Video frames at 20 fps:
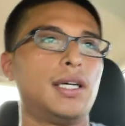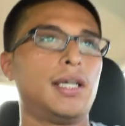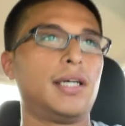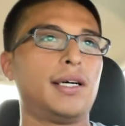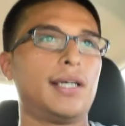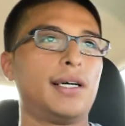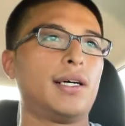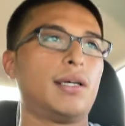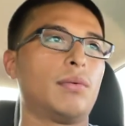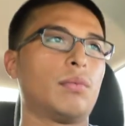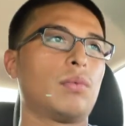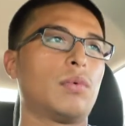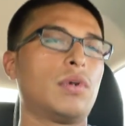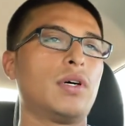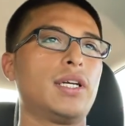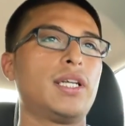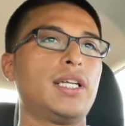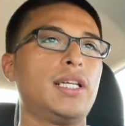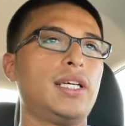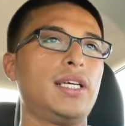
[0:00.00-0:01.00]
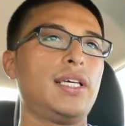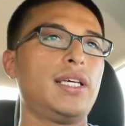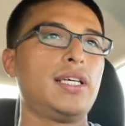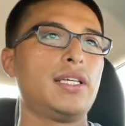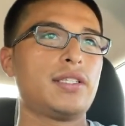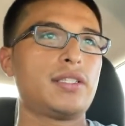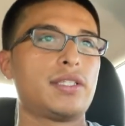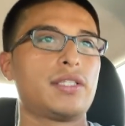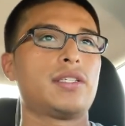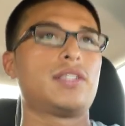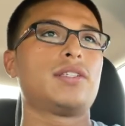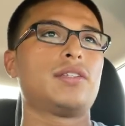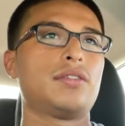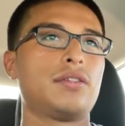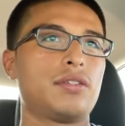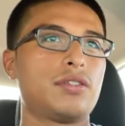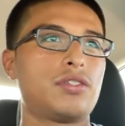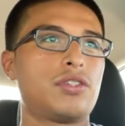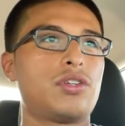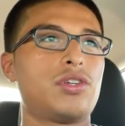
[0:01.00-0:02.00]
um, what it is
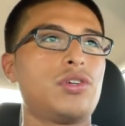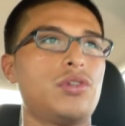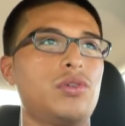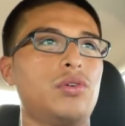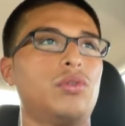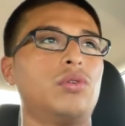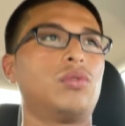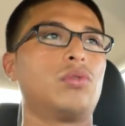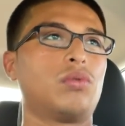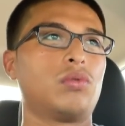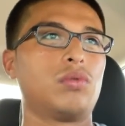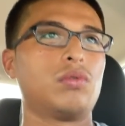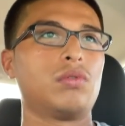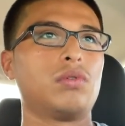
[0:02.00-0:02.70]
to